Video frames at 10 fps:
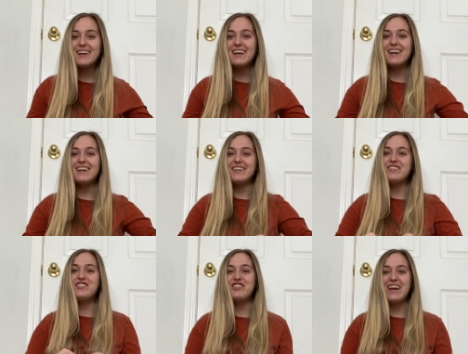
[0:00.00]
It
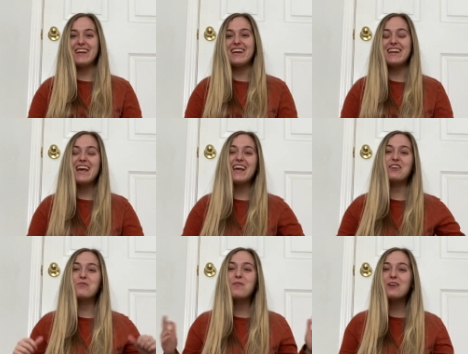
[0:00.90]
is Jaden
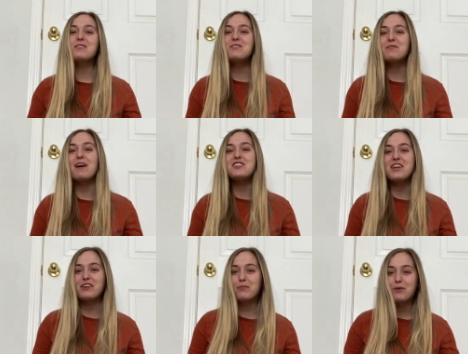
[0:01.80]
and welcome to my
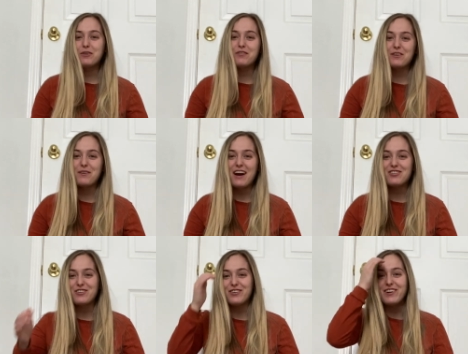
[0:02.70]
channel, Beautifully
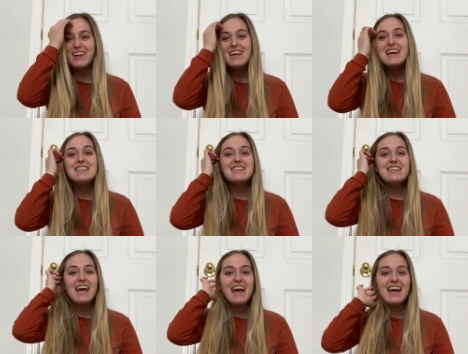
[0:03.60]
Rational.
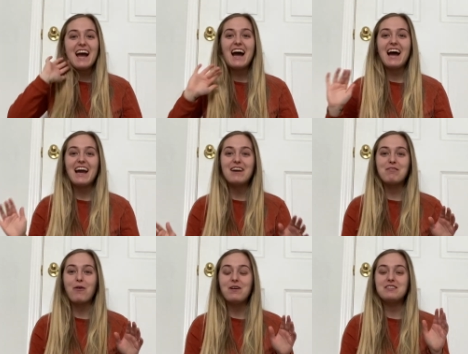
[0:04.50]
Today I am
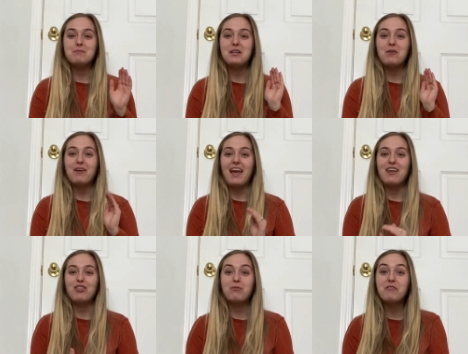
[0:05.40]
going to be doing
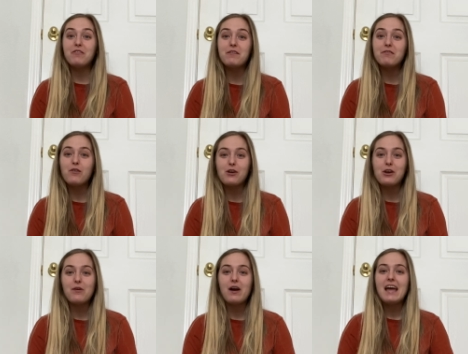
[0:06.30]
a thrift flip for
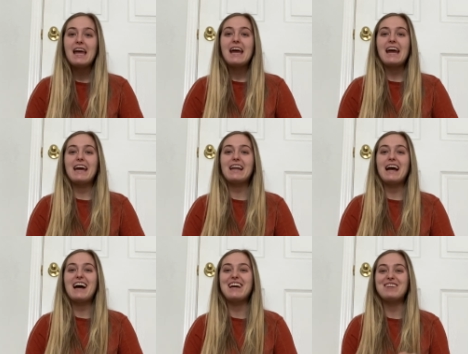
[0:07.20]
you and
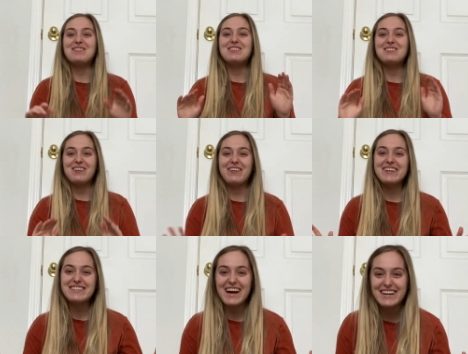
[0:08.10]
I am so
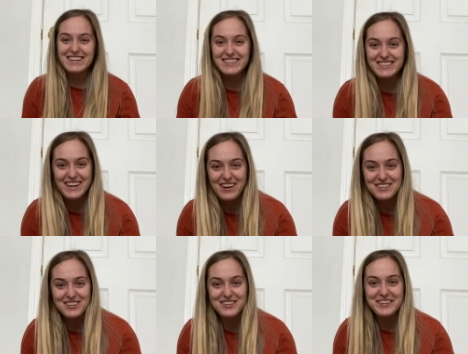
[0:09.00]
excited to see how
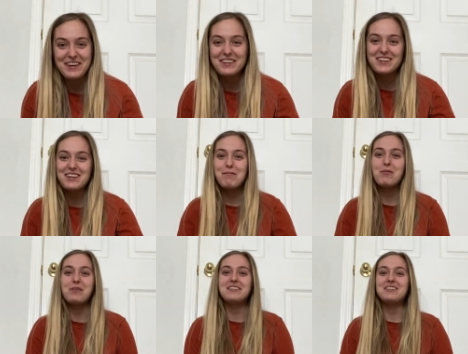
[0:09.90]
it turns out because I've been
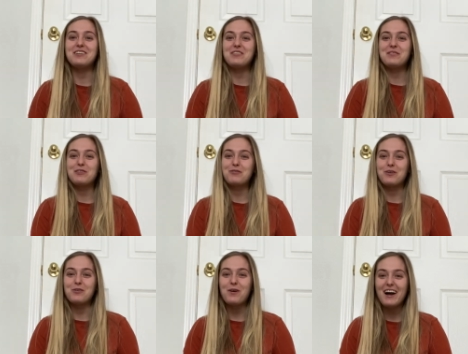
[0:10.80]
wanting to do this for
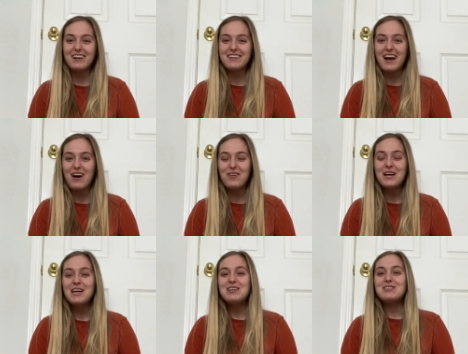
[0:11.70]
a while now.
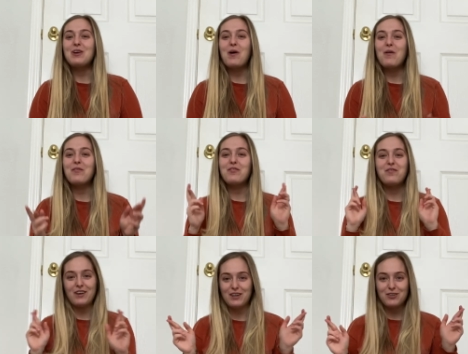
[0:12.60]
So
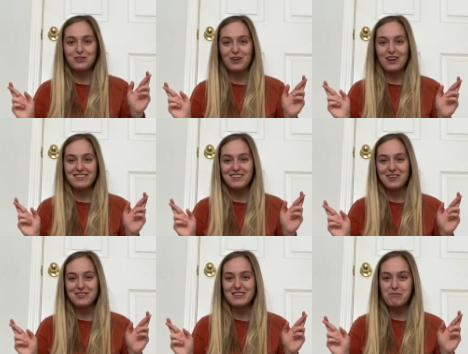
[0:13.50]
fingers crossed it
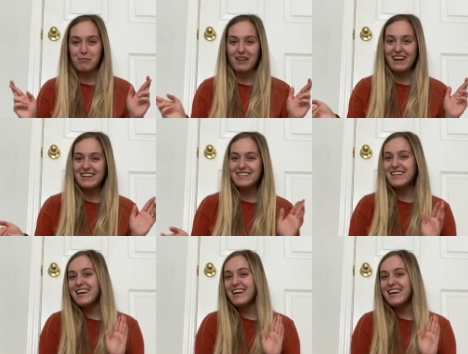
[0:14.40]
goes as planned.